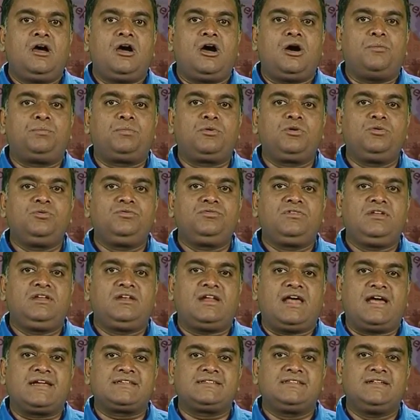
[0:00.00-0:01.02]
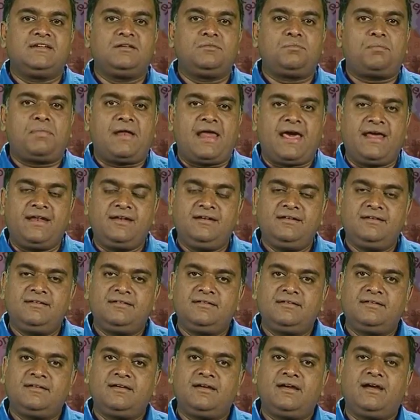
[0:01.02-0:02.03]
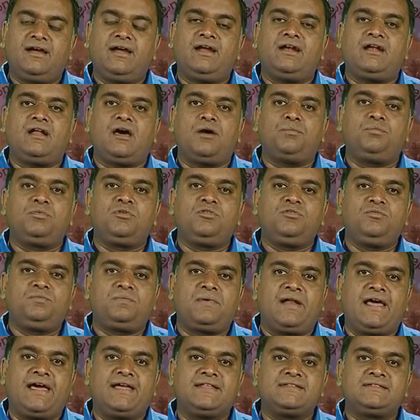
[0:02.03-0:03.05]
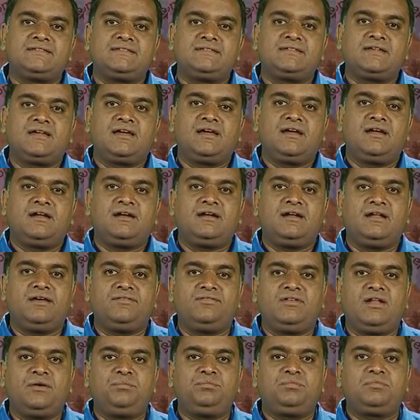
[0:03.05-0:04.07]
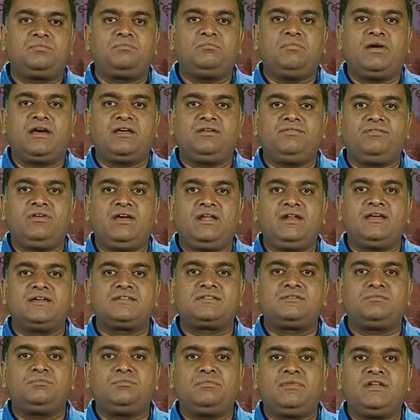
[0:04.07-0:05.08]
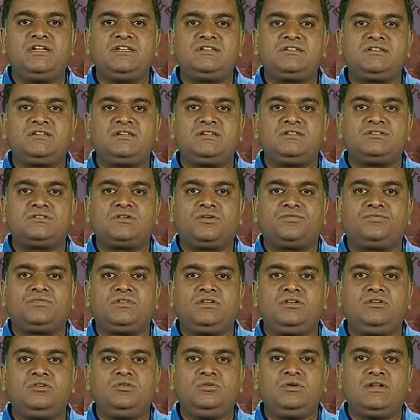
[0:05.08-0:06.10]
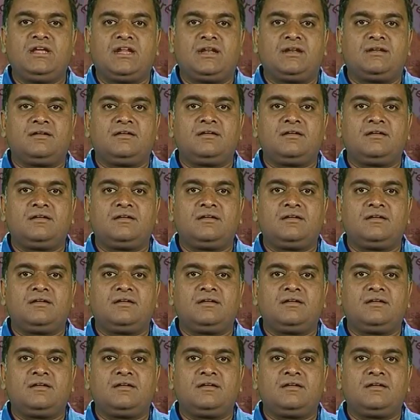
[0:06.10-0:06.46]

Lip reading: approve the national plan, and approve plans developed by various ministries of the union,